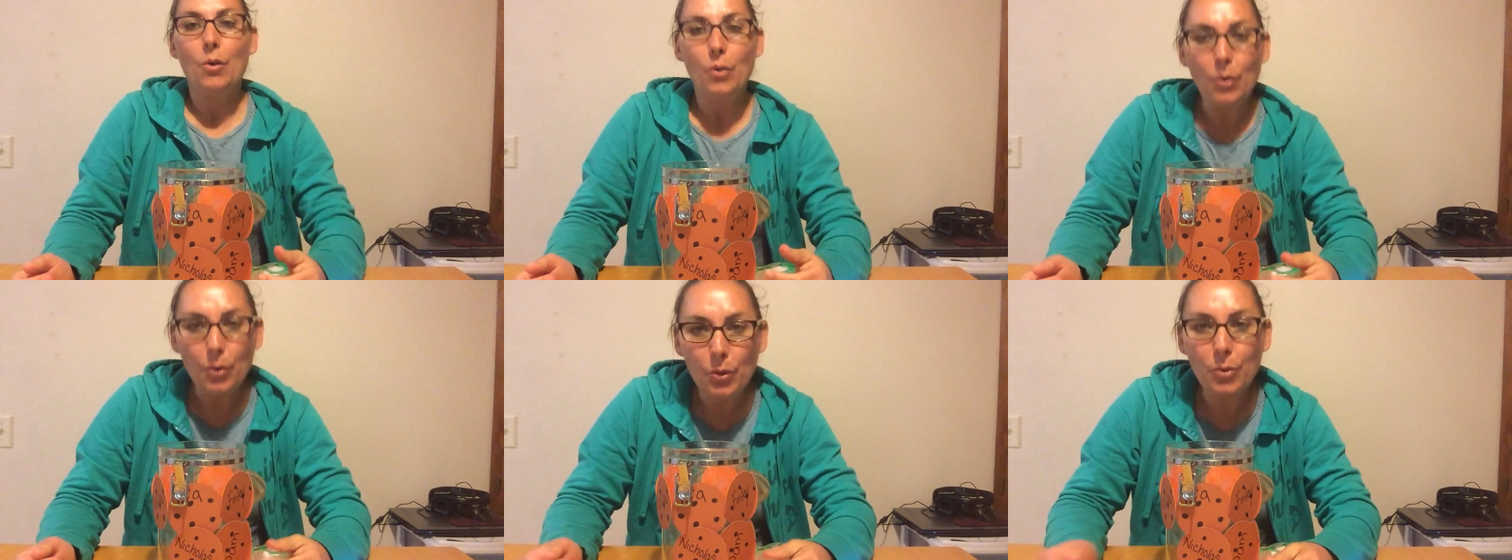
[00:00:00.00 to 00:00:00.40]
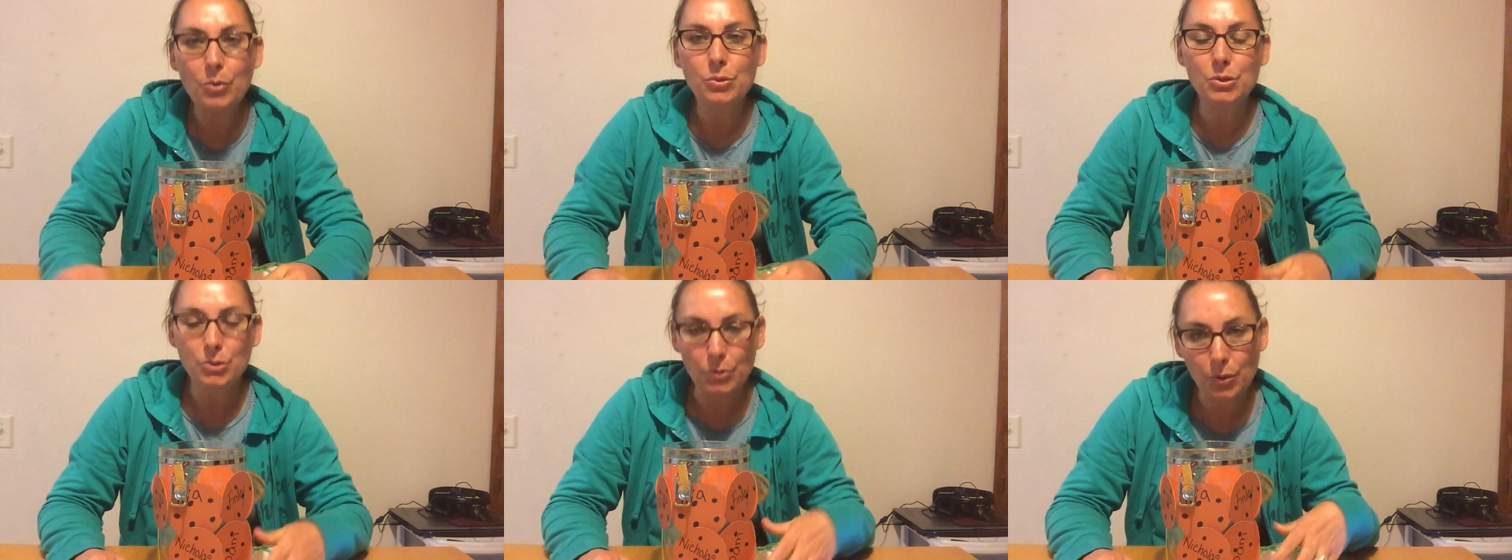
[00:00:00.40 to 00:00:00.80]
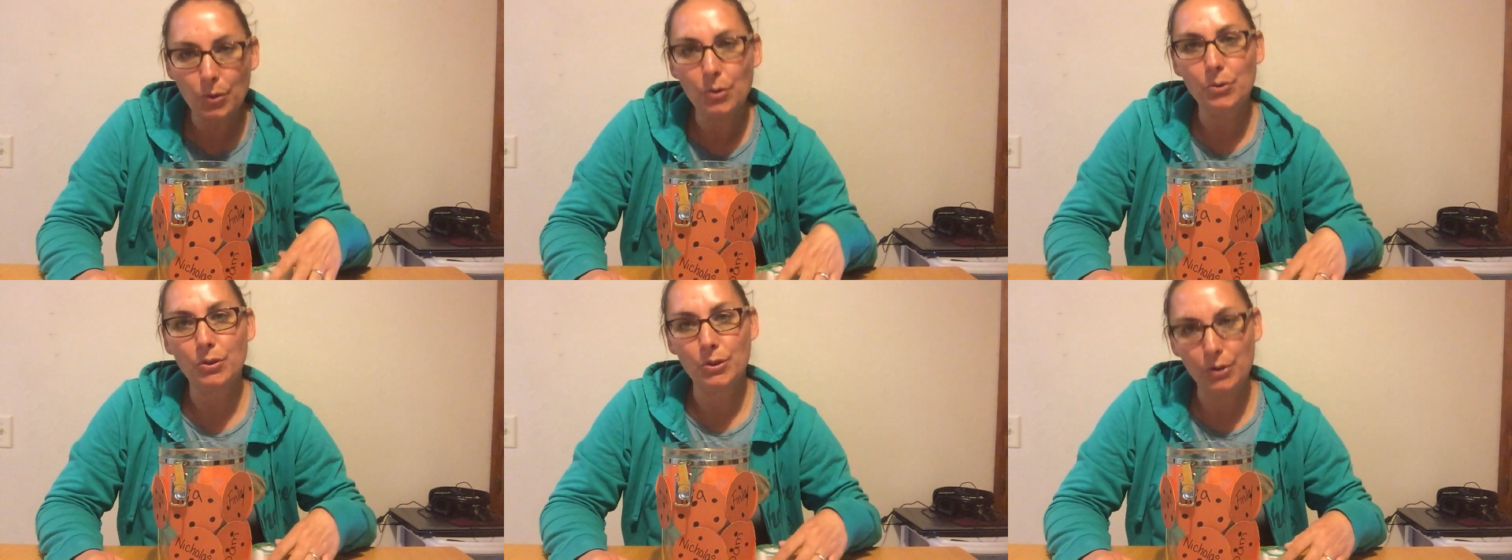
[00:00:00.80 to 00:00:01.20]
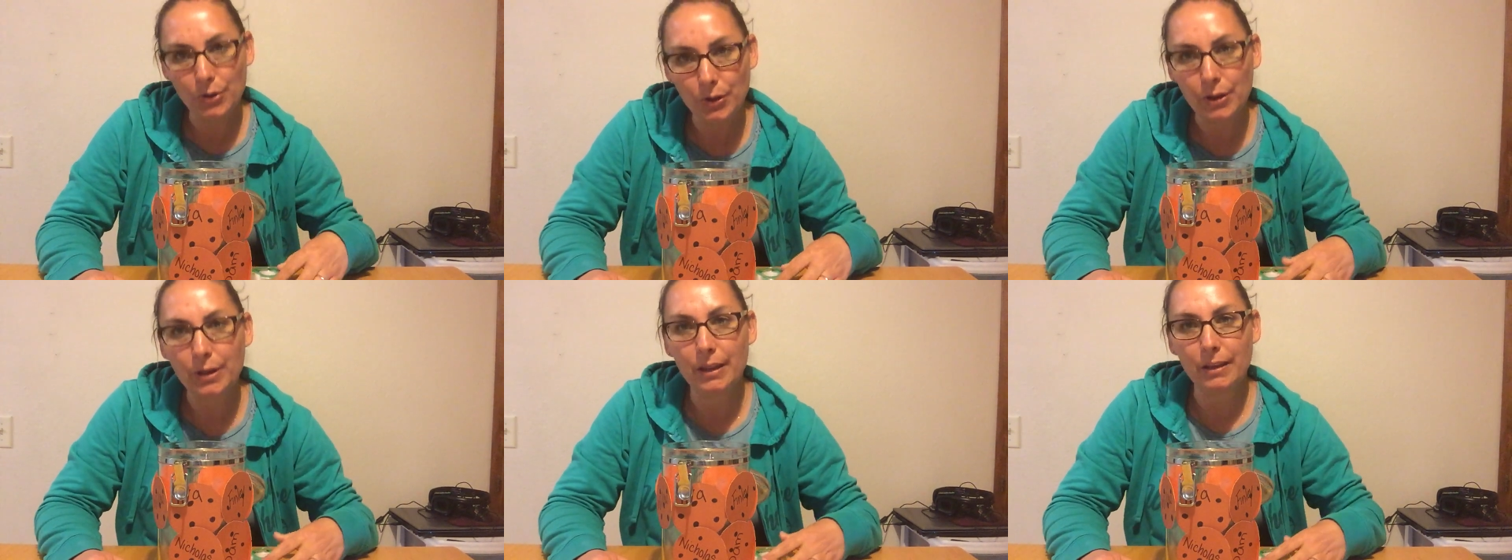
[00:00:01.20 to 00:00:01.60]
Who stole the
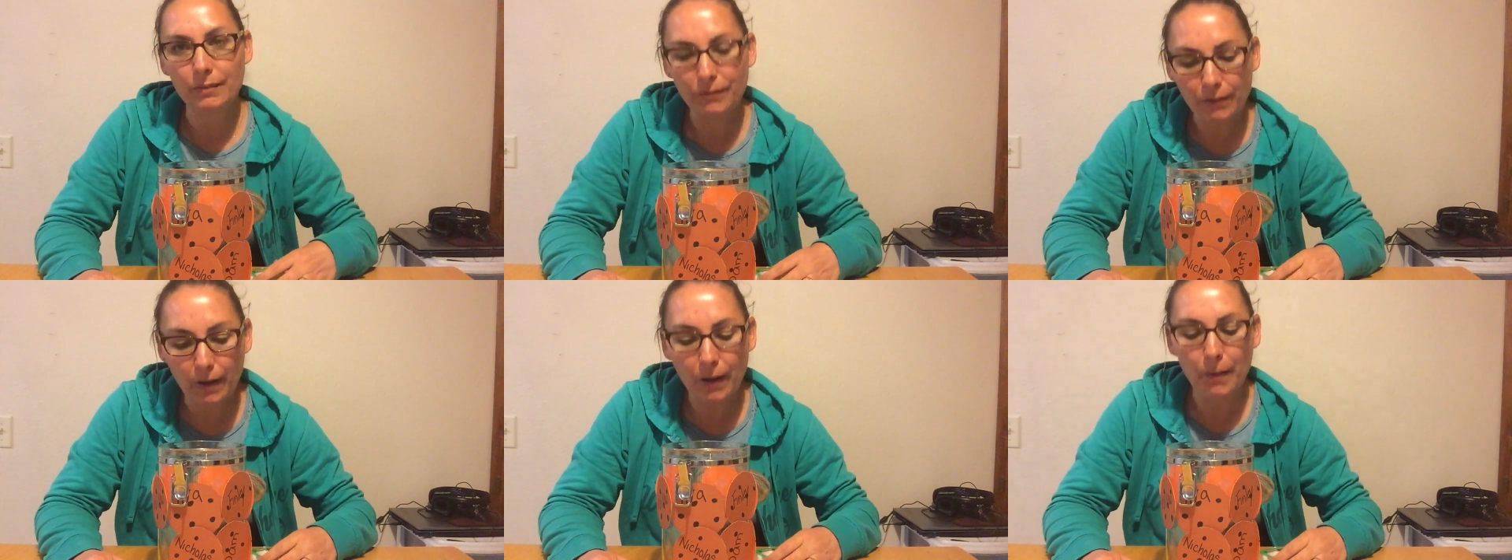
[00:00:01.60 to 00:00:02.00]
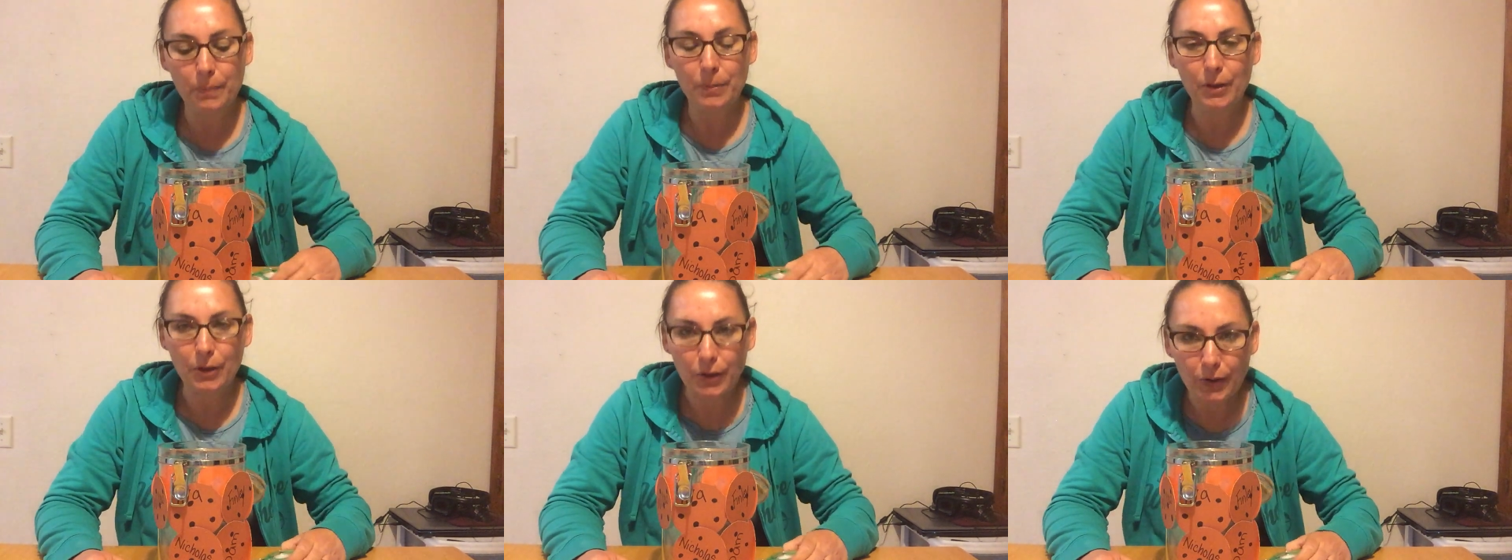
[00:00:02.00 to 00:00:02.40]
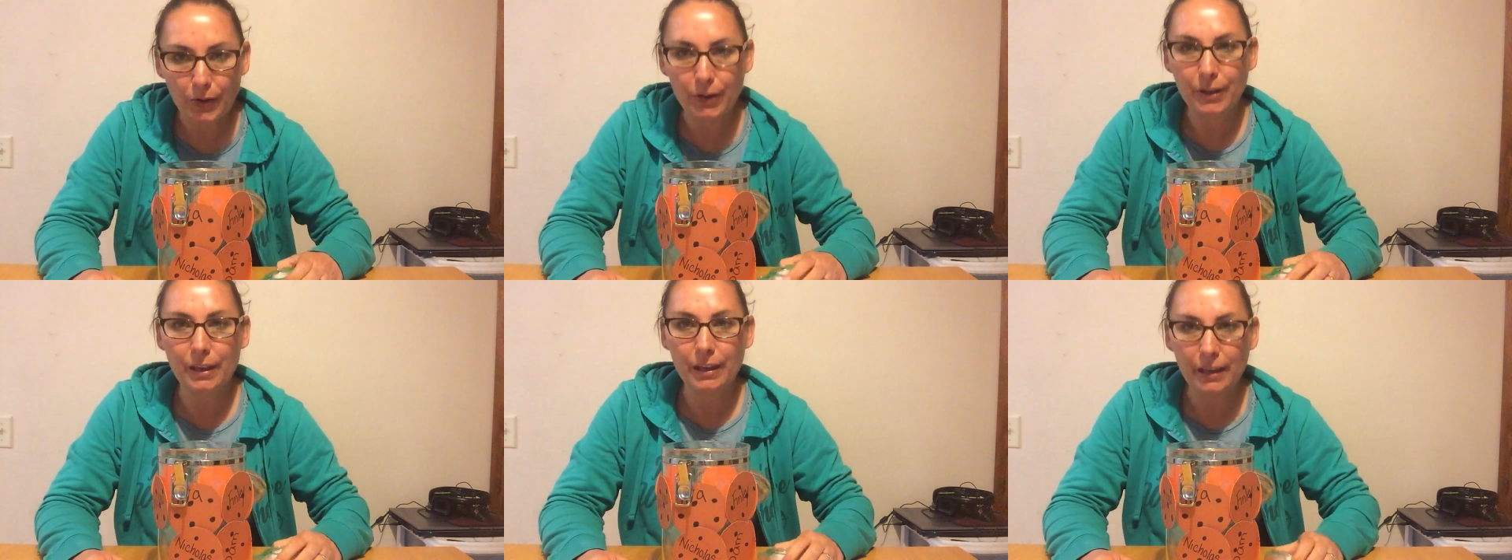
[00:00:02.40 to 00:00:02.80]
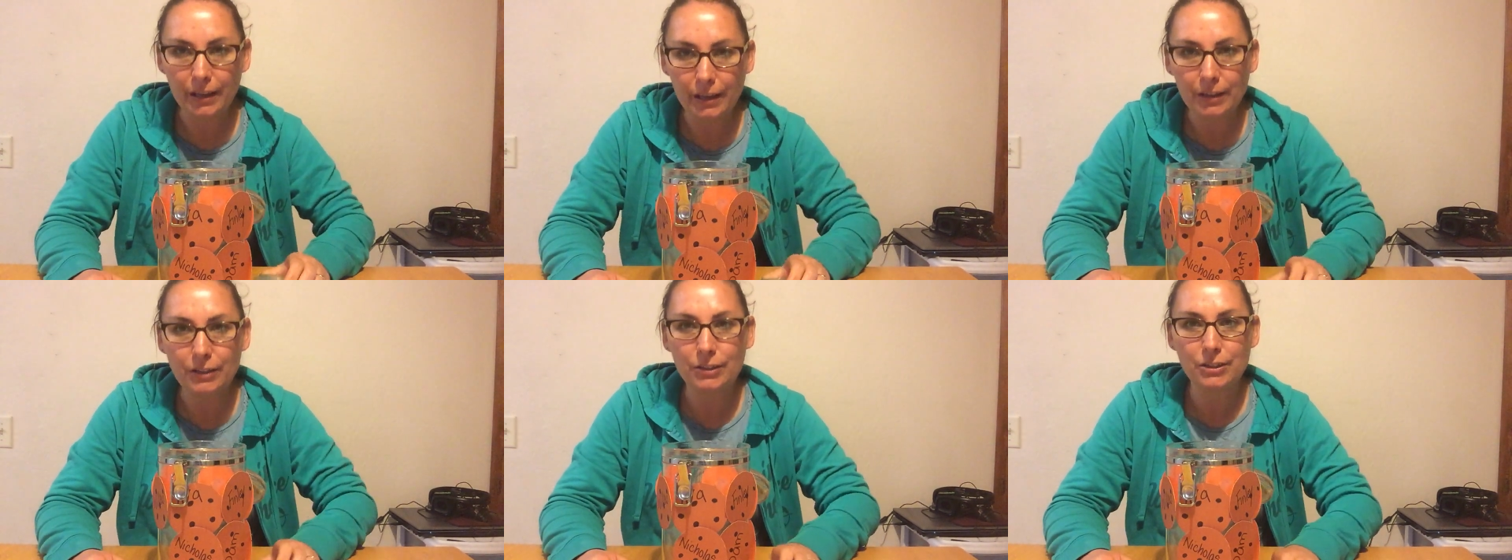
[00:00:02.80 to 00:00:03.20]
cookie from the
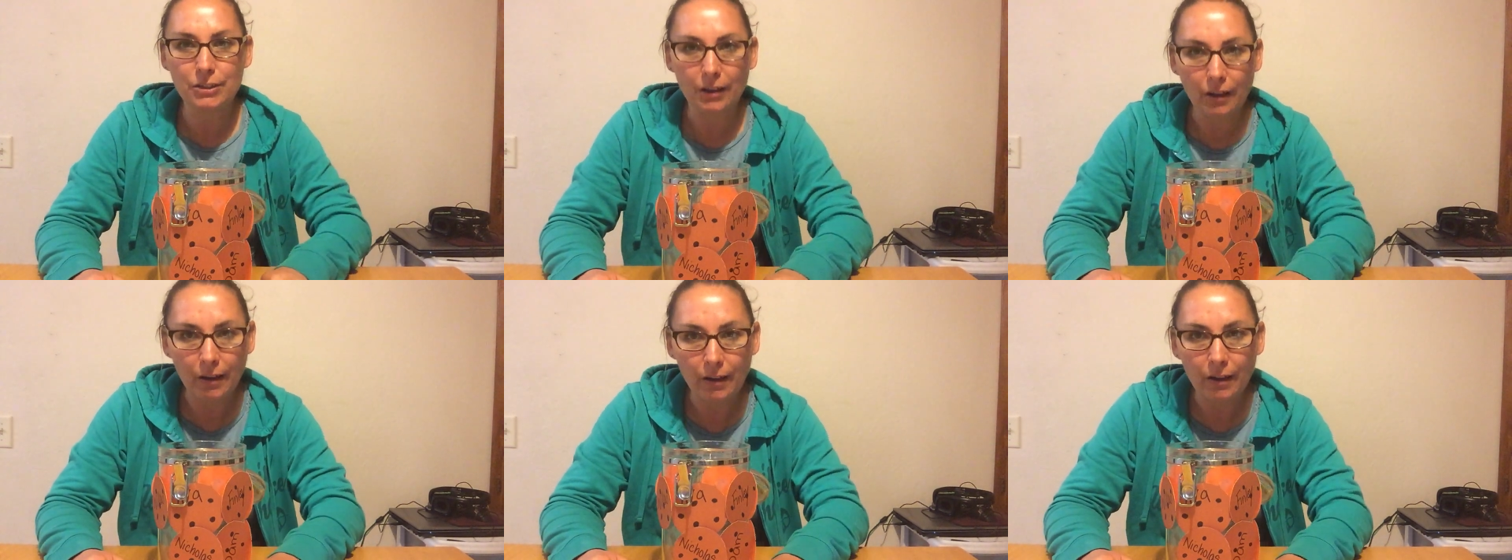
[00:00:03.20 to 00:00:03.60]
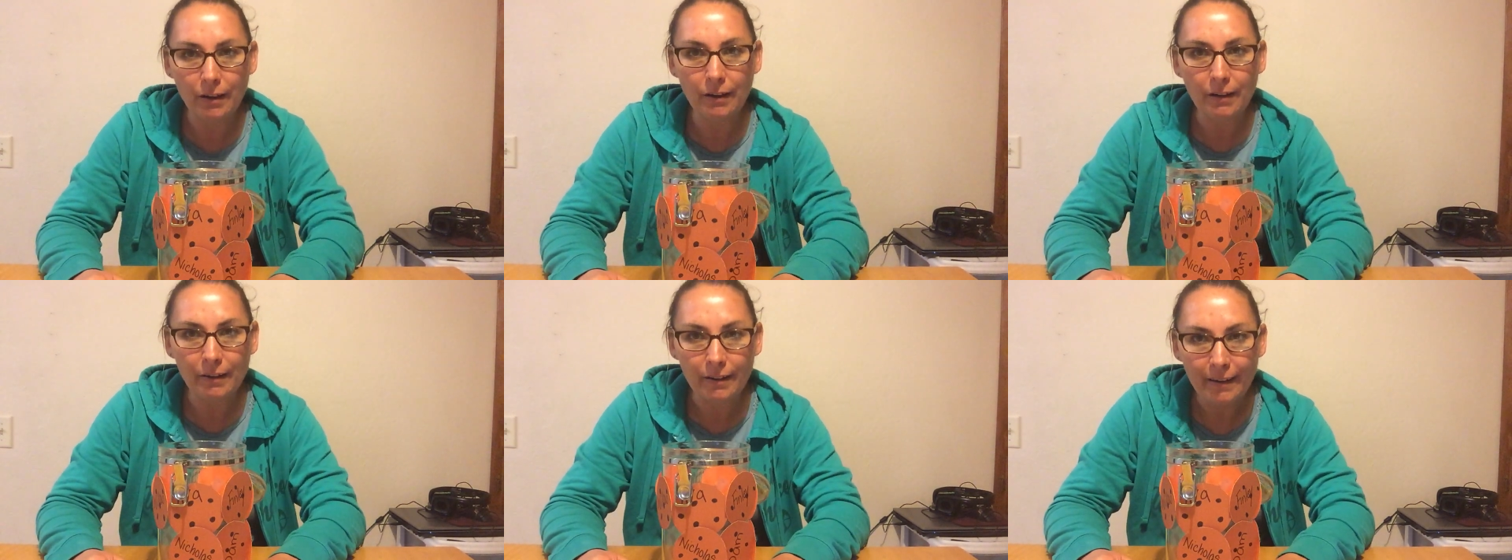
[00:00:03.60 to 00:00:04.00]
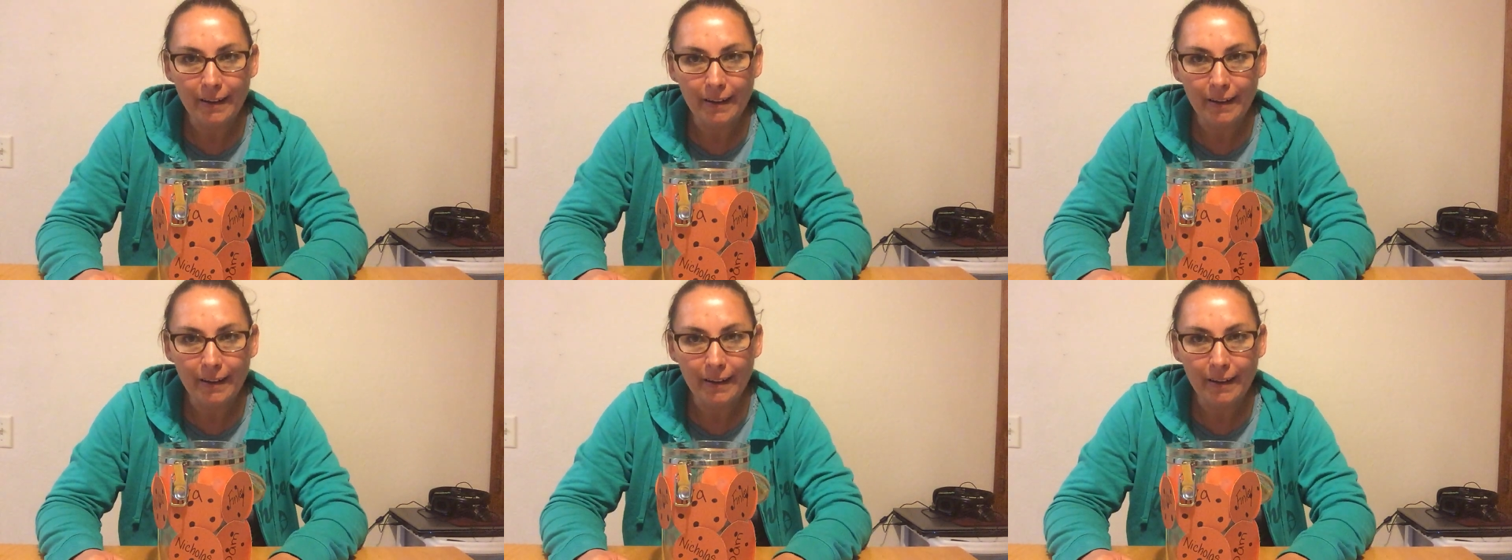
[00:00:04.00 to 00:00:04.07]
cookie jar?